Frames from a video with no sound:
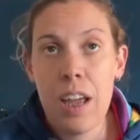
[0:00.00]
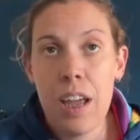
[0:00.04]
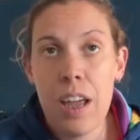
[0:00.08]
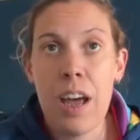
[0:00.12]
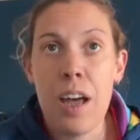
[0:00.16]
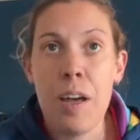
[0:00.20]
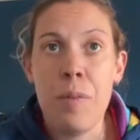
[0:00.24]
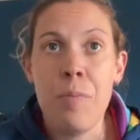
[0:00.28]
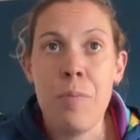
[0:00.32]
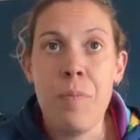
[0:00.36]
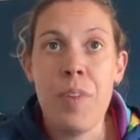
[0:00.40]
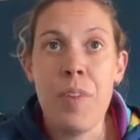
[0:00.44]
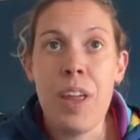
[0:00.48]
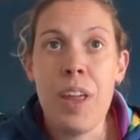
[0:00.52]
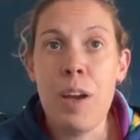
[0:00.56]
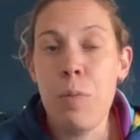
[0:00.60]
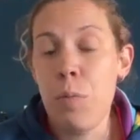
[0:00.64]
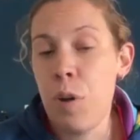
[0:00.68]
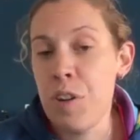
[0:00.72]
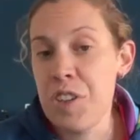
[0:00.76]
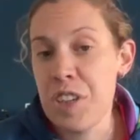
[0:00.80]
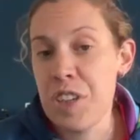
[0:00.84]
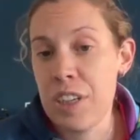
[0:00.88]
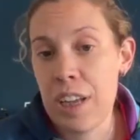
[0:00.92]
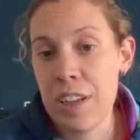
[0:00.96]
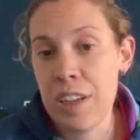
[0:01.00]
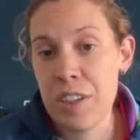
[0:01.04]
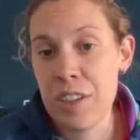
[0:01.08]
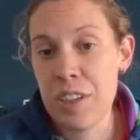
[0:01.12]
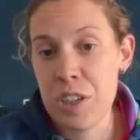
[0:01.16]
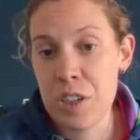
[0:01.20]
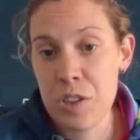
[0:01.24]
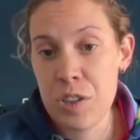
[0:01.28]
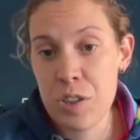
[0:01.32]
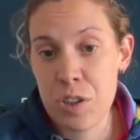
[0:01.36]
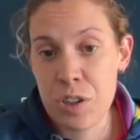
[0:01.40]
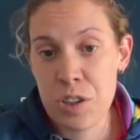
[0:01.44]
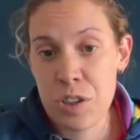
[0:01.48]
It wasn't
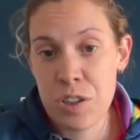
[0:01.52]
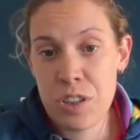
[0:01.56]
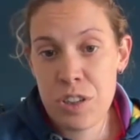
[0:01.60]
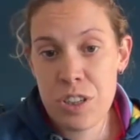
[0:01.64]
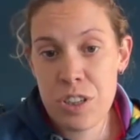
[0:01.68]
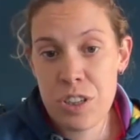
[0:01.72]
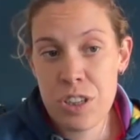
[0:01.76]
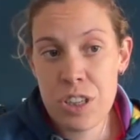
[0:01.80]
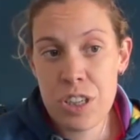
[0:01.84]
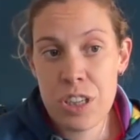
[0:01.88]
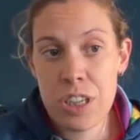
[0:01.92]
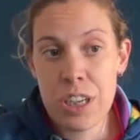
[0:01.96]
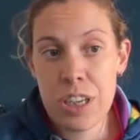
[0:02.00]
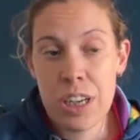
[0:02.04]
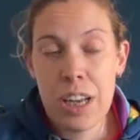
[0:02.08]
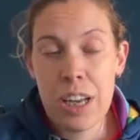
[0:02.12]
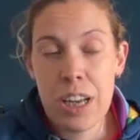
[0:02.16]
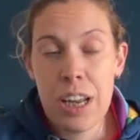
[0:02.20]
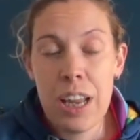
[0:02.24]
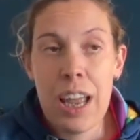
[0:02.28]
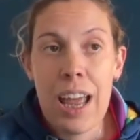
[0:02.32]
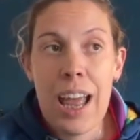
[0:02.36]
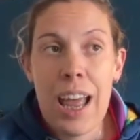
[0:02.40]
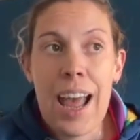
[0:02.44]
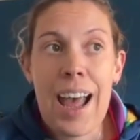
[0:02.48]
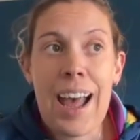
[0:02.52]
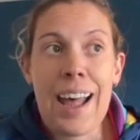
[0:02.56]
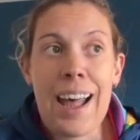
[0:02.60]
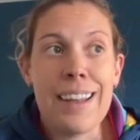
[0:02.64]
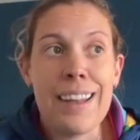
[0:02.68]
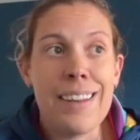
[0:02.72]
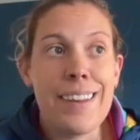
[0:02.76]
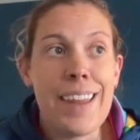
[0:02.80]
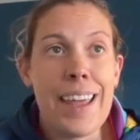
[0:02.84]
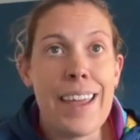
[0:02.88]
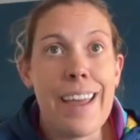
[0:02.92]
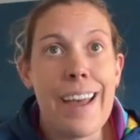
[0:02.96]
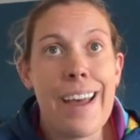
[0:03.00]
understood,
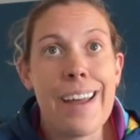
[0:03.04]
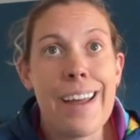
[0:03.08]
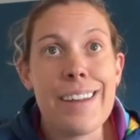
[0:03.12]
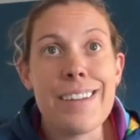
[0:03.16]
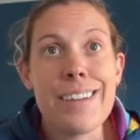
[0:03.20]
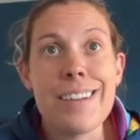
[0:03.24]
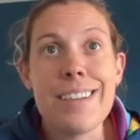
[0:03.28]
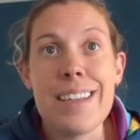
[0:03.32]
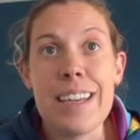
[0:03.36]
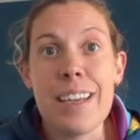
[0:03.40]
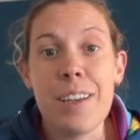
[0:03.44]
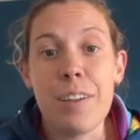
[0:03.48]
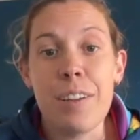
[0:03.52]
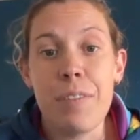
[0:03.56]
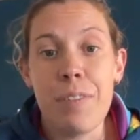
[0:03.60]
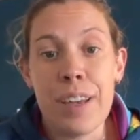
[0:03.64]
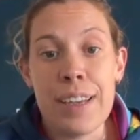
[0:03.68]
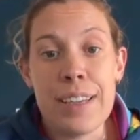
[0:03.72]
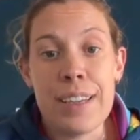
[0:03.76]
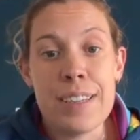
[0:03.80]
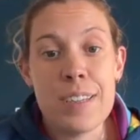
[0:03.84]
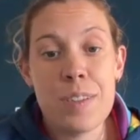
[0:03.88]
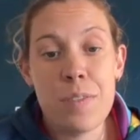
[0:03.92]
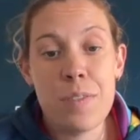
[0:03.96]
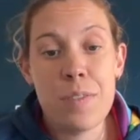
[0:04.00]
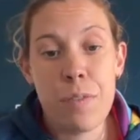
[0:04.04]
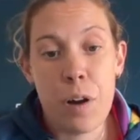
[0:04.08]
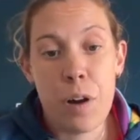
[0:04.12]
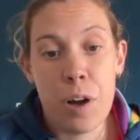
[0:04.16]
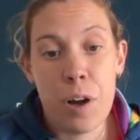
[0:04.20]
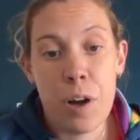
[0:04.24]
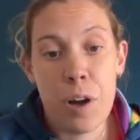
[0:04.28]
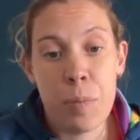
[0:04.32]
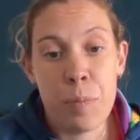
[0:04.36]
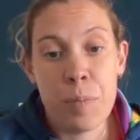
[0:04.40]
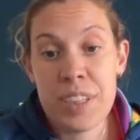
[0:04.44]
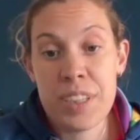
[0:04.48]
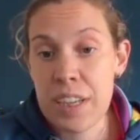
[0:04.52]
and they had to seek advice
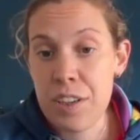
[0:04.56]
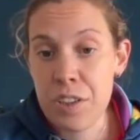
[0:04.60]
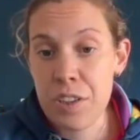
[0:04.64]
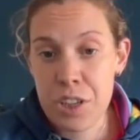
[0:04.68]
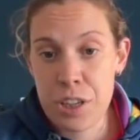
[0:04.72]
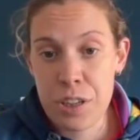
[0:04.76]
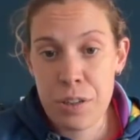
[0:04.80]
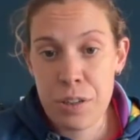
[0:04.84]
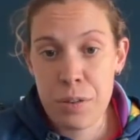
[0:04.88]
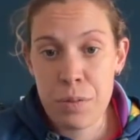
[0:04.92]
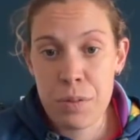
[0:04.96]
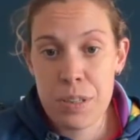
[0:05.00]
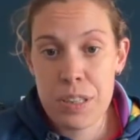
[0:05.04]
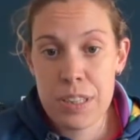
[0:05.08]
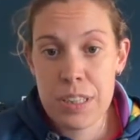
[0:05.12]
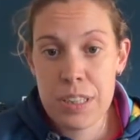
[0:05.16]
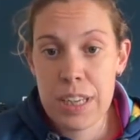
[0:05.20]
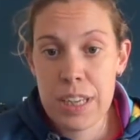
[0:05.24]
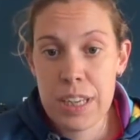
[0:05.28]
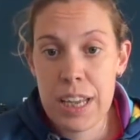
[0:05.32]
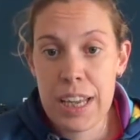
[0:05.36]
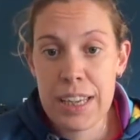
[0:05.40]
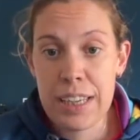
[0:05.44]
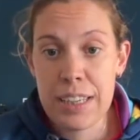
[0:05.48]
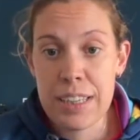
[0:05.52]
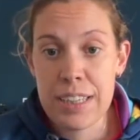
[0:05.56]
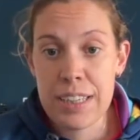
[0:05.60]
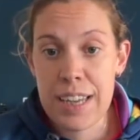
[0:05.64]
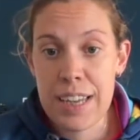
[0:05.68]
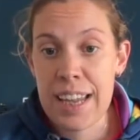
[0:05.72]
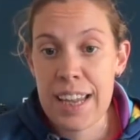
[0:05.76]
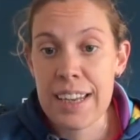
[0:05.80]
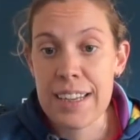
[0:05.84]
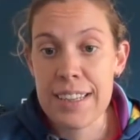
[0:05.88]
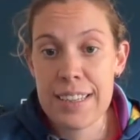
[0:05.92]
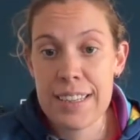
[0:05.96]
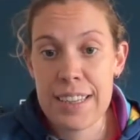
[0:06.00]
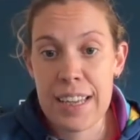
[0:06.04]
from St. Jude's in
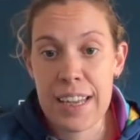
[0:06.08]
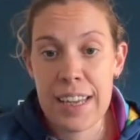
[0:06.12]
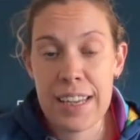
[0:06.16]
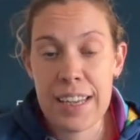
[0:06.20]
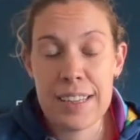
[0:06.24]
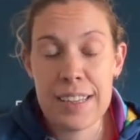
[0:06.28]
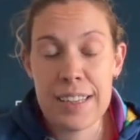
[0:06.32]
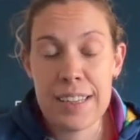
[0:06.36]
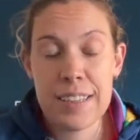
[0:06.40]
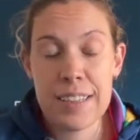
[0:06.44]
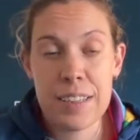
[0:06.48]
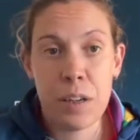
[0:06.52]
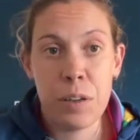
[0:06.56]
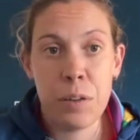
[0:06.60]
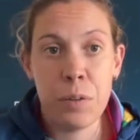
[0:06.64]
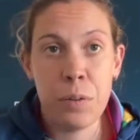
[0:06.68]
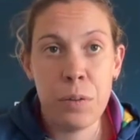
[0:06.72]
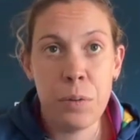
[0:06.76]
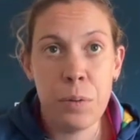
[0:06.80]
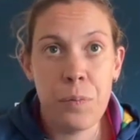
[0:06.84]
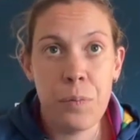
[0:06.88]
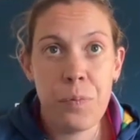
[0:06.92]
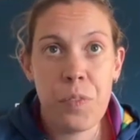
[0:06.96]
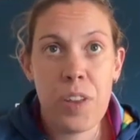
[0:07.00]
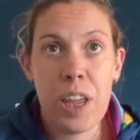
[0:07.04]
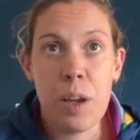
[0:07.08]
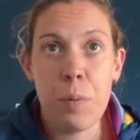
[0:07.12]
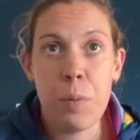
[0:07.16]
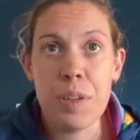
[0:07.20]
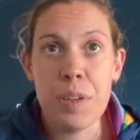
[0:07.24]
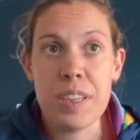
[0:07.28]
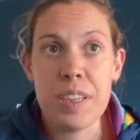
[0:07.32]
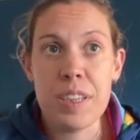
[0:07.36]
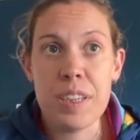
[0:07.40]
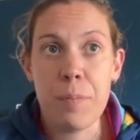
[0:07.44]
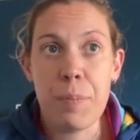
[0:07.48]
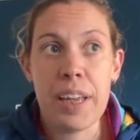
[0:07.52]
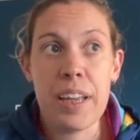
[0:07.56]
Tennessee. So it
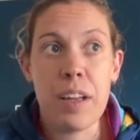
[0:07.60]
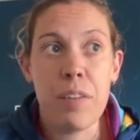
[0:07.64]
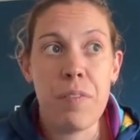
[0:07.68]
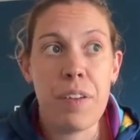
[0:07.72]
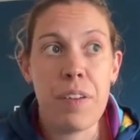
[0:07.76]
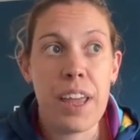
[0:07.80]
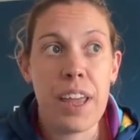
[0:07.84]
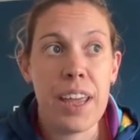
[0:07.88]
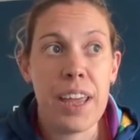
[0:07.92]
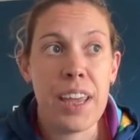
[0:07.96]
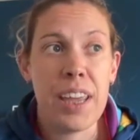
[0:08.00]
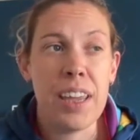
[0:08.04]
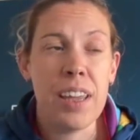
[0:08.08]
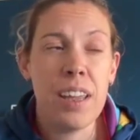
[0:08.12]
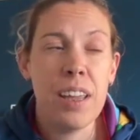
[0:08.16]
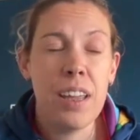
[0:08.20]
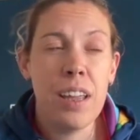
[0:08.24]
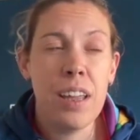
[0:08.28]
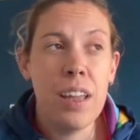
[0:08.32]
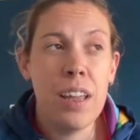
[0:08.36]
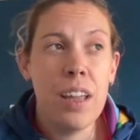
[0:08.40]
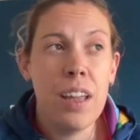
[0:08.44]
was a bit of a